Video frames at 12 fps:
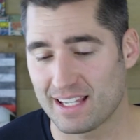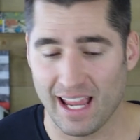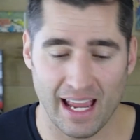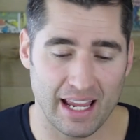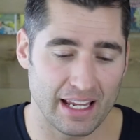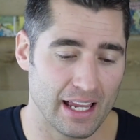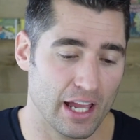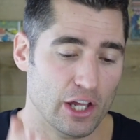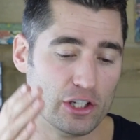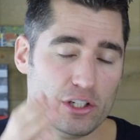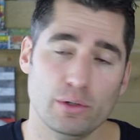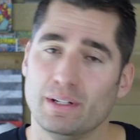hey,
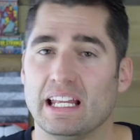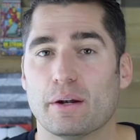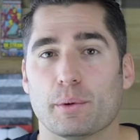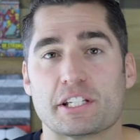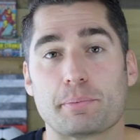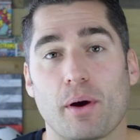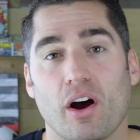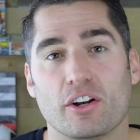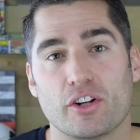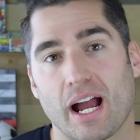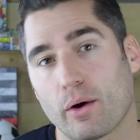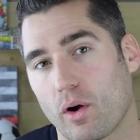you need to
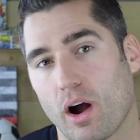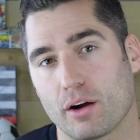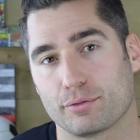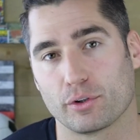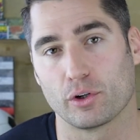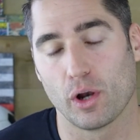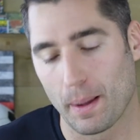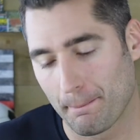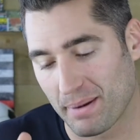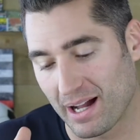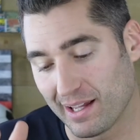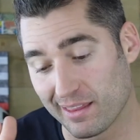respond to our offer
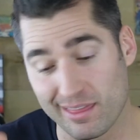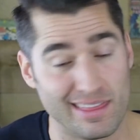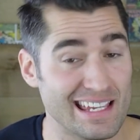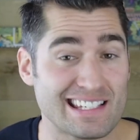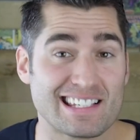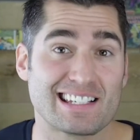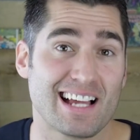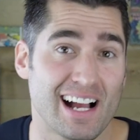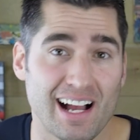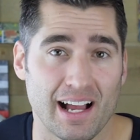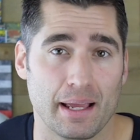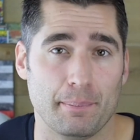by this
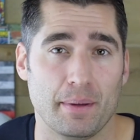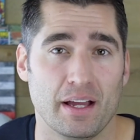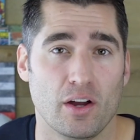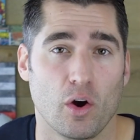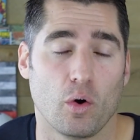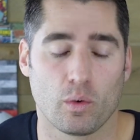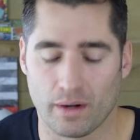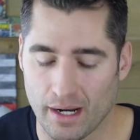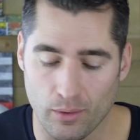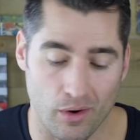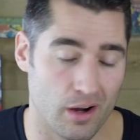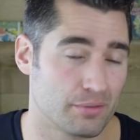time or
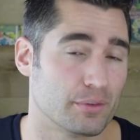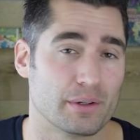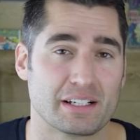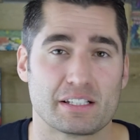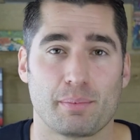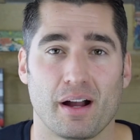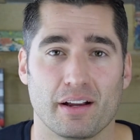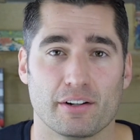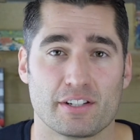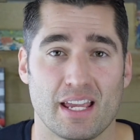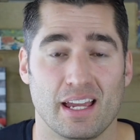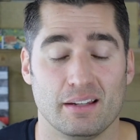our offer
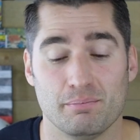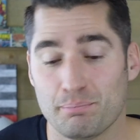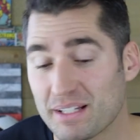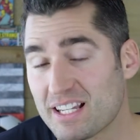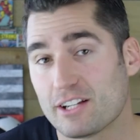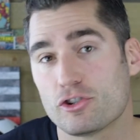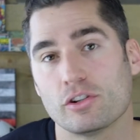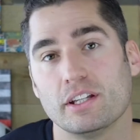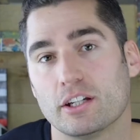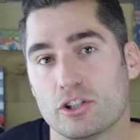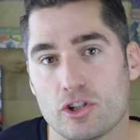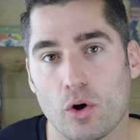expires and
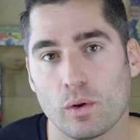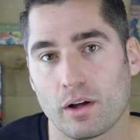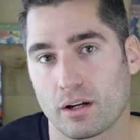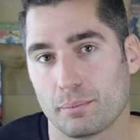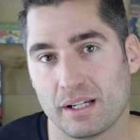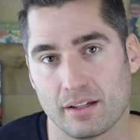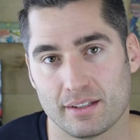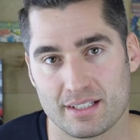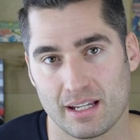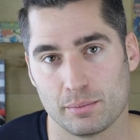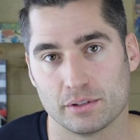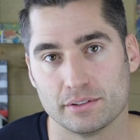potentially could no longer be on the
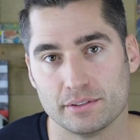table.